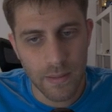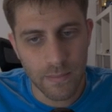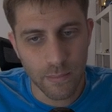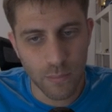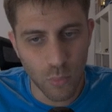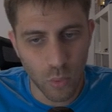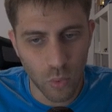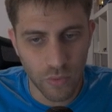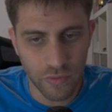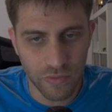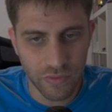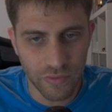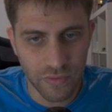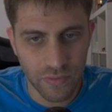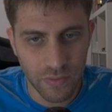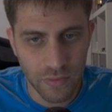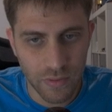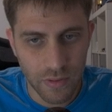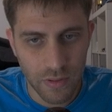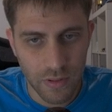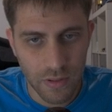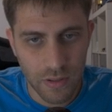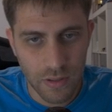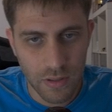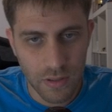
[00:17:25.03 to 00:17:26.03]
move
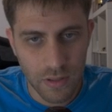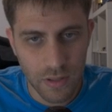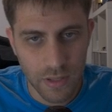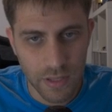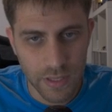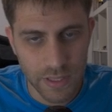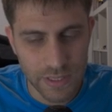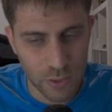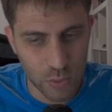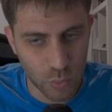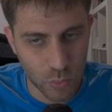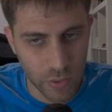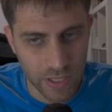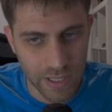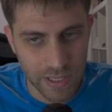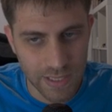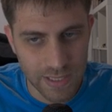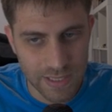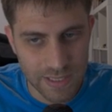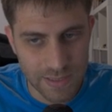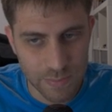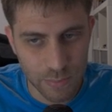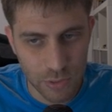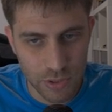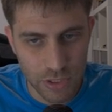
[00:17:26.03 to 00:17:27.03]
is winning
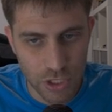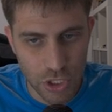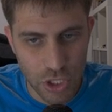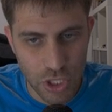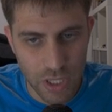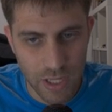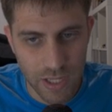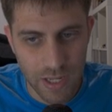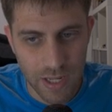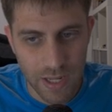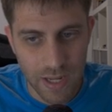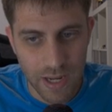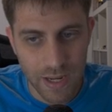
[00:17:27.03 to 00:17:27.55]
this position.